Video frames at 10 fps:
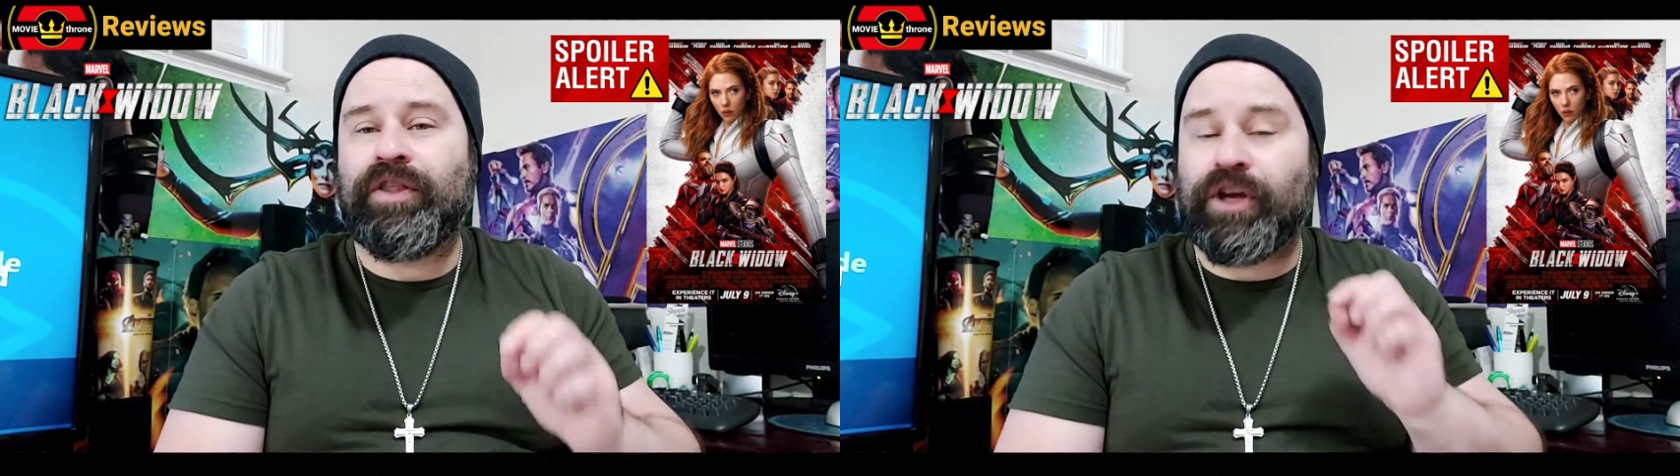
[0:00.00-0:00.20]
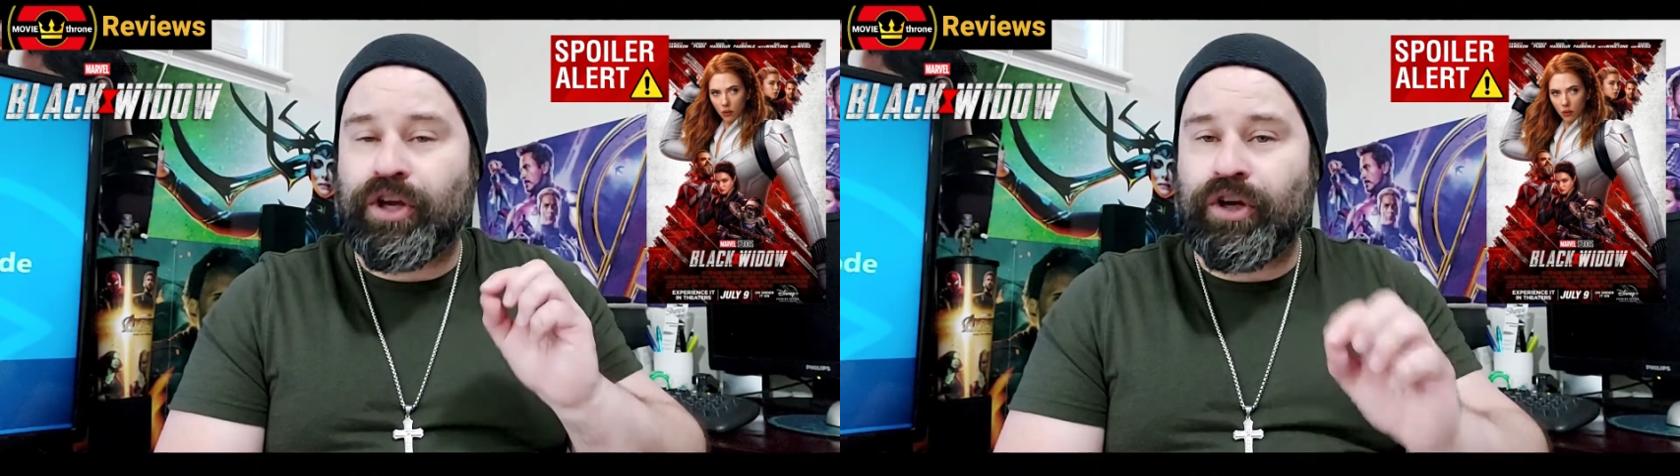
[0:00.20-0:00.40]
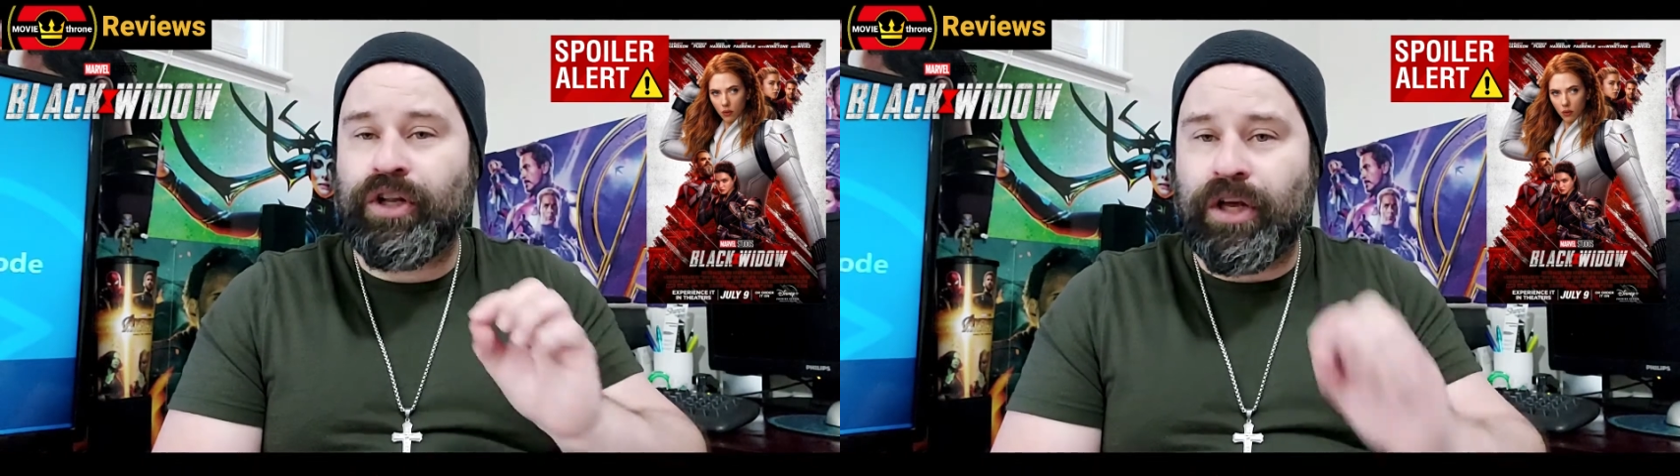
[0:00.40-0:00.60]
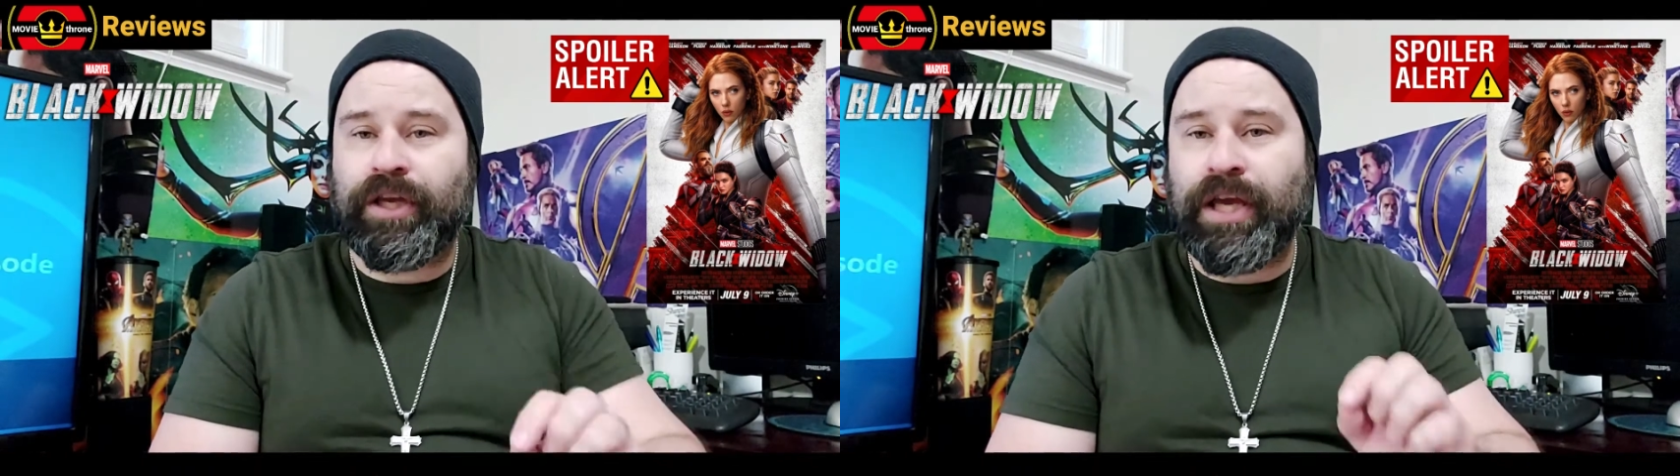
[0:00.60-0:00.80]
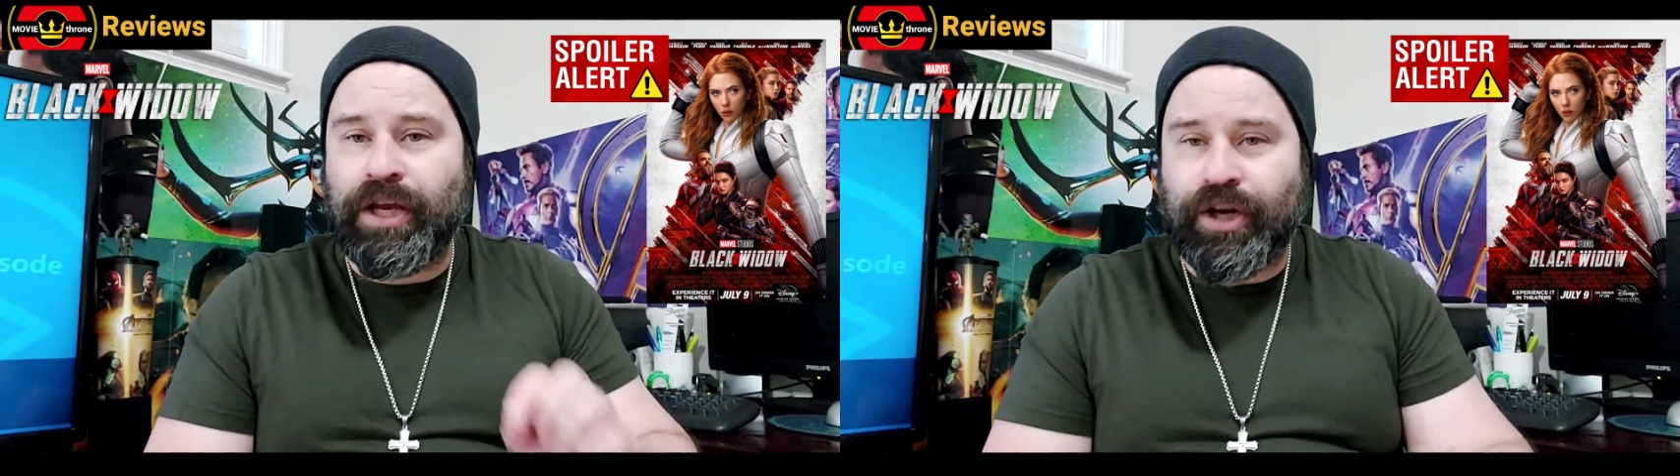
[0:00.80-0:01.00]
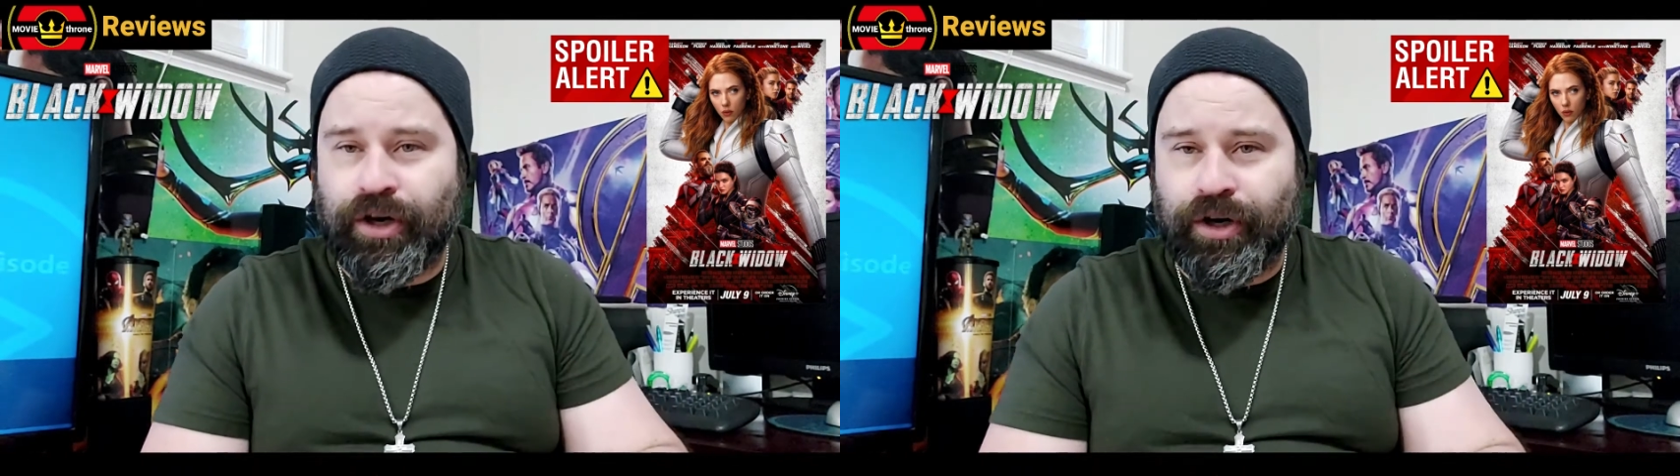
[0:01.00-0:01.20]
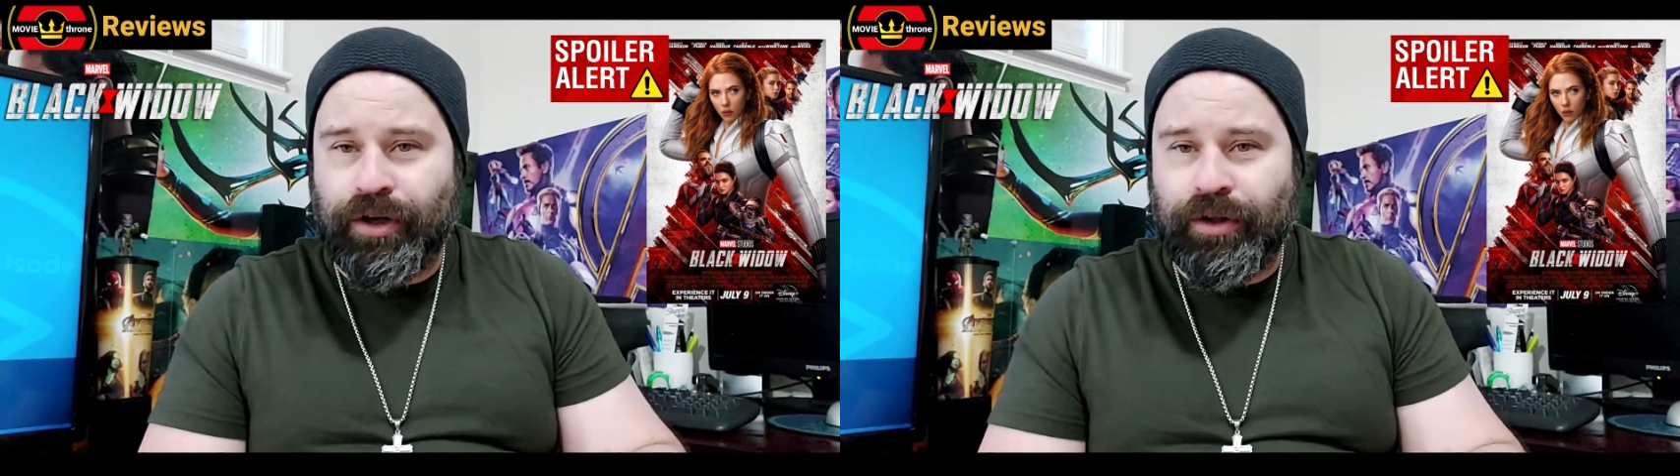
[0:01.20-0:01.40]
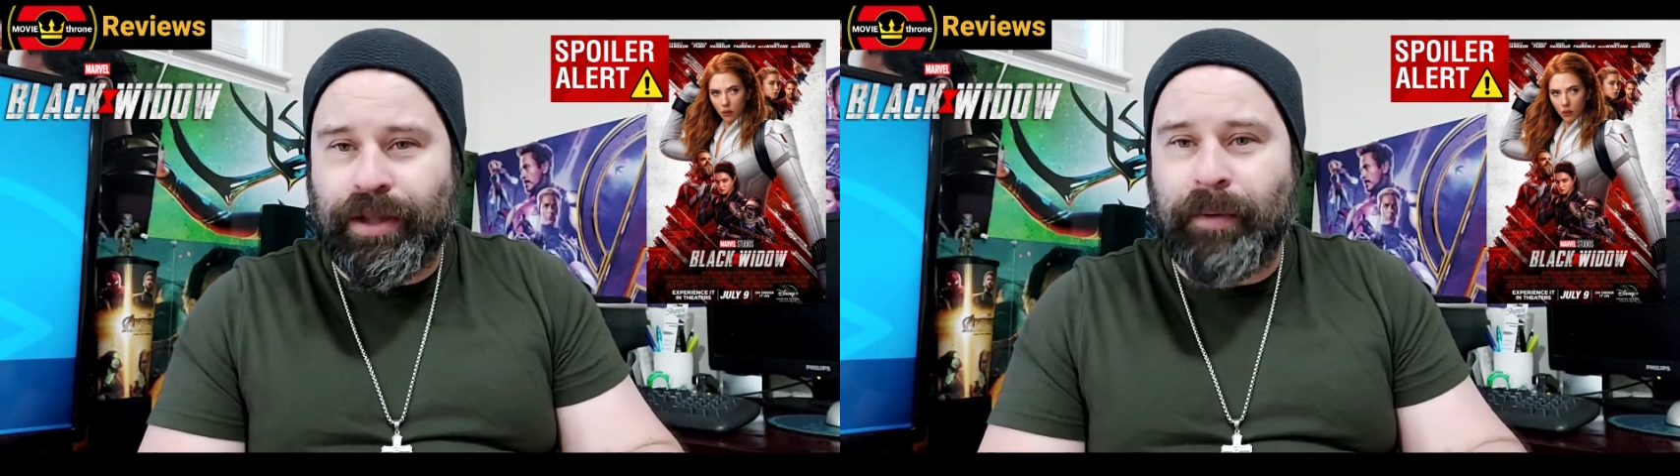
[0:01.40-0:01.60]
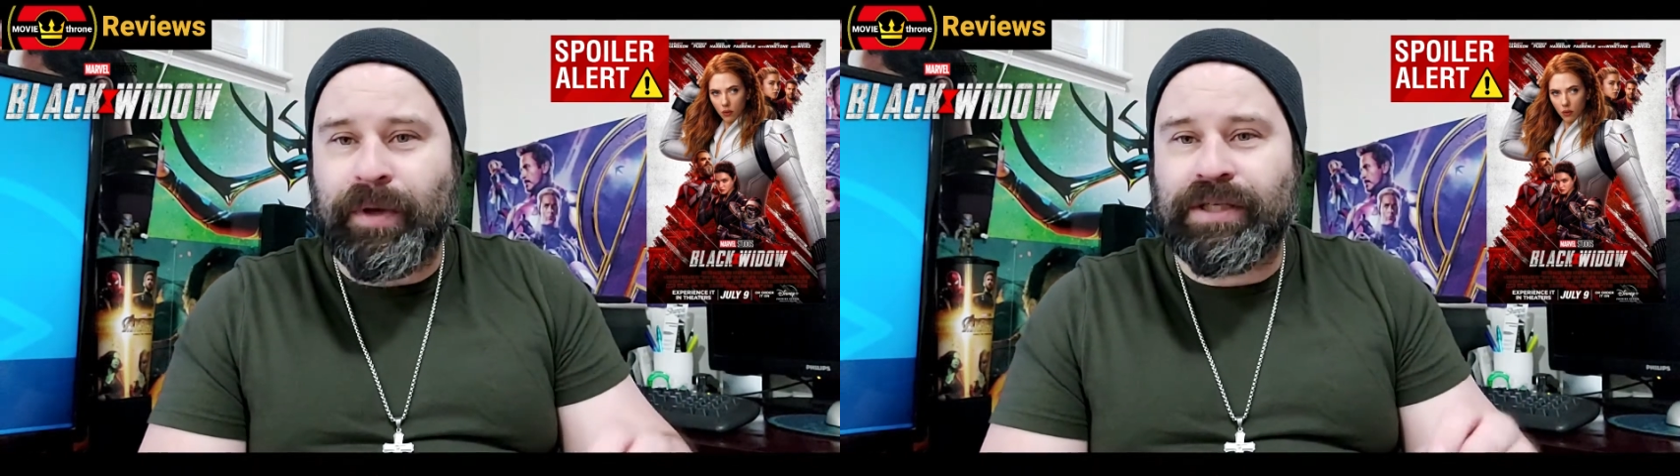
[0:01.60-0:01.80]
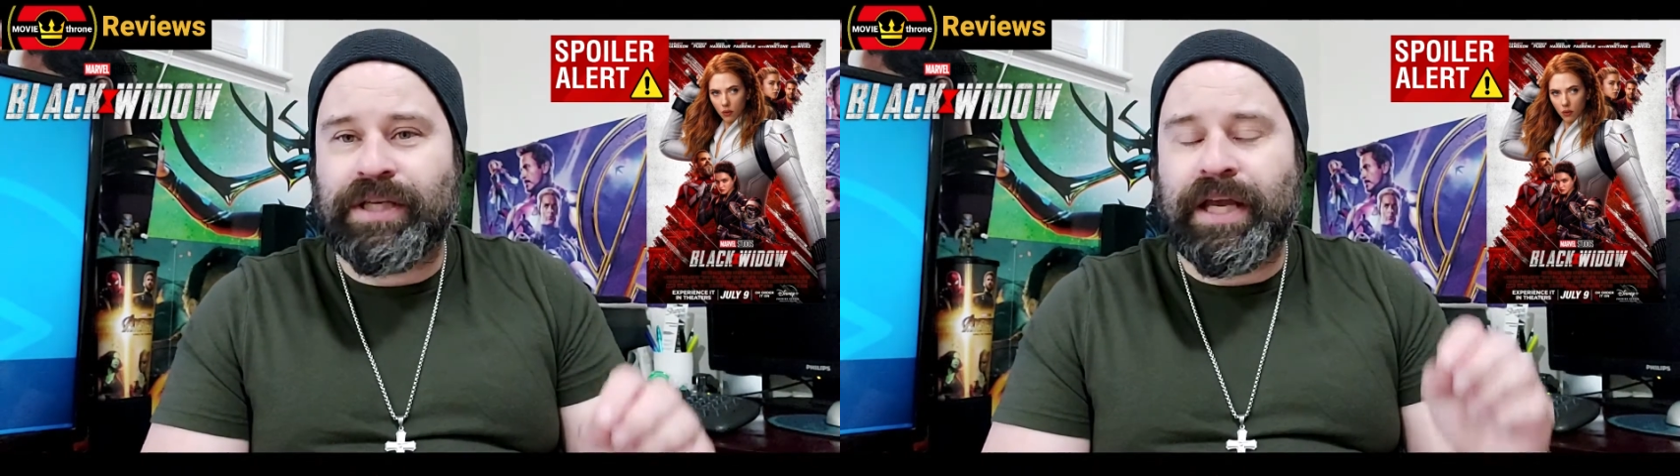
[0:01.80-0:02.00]
the good-looking girl that
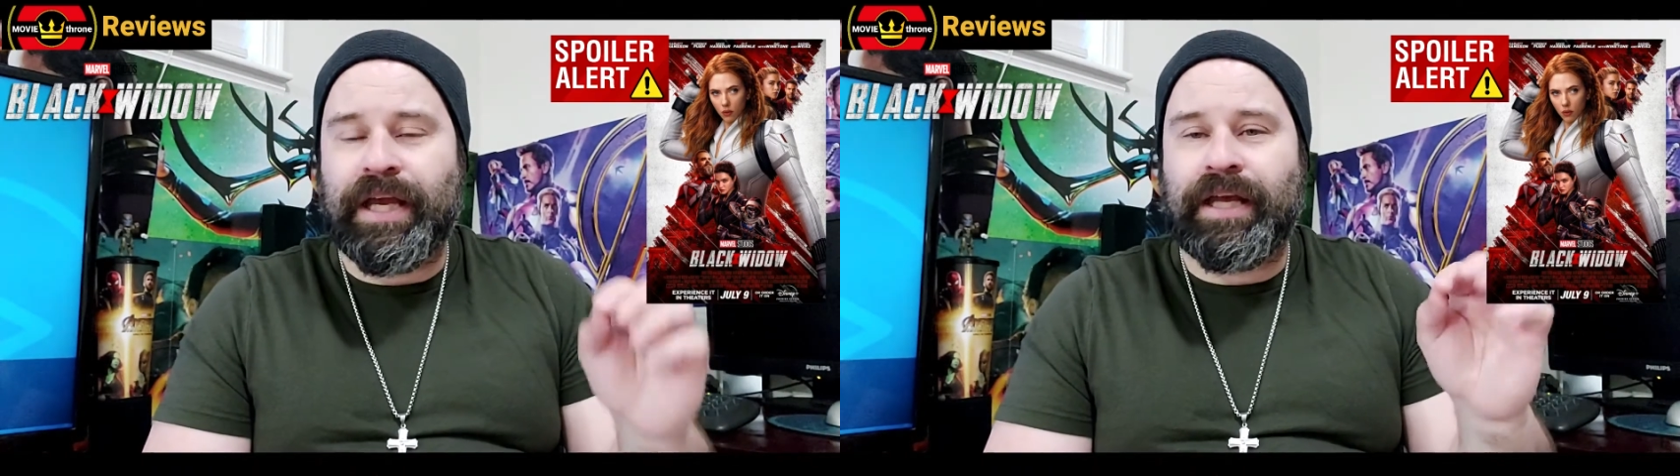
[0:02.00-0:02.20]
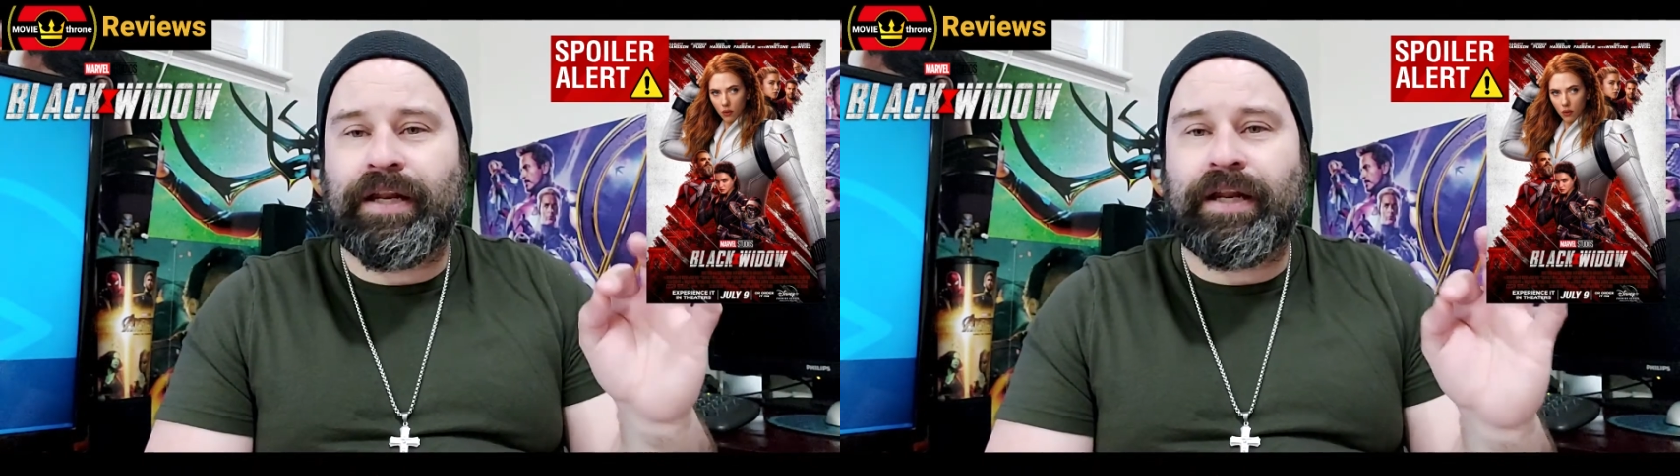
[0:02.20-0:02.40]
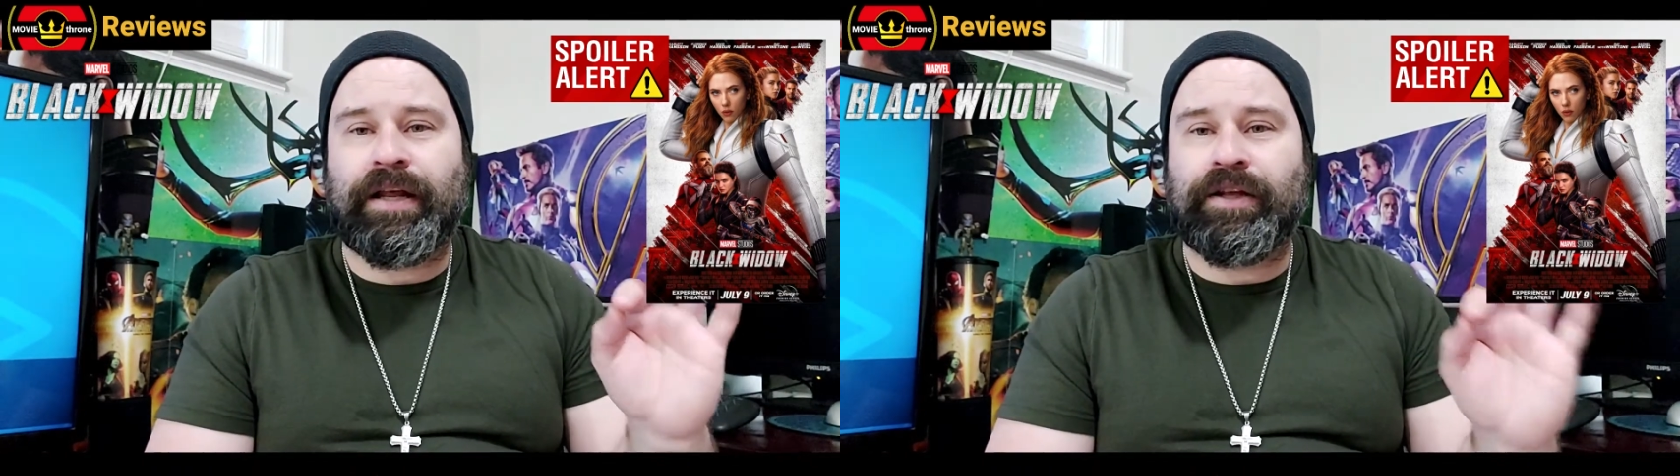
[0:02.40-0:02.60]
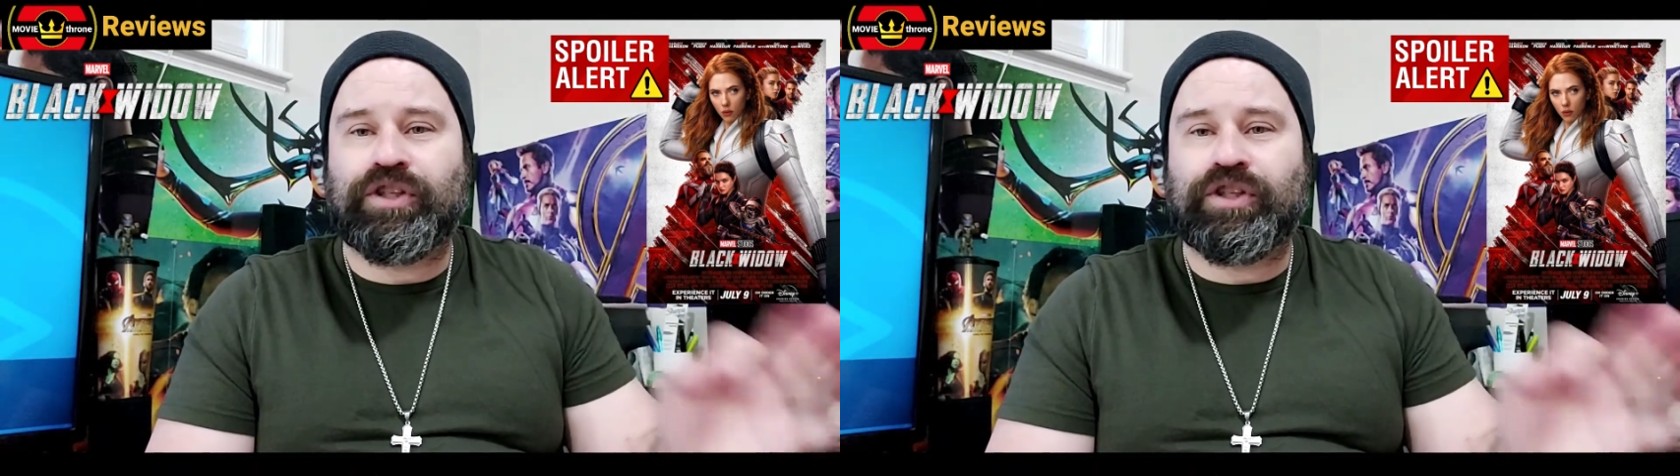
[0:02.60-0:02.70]
was in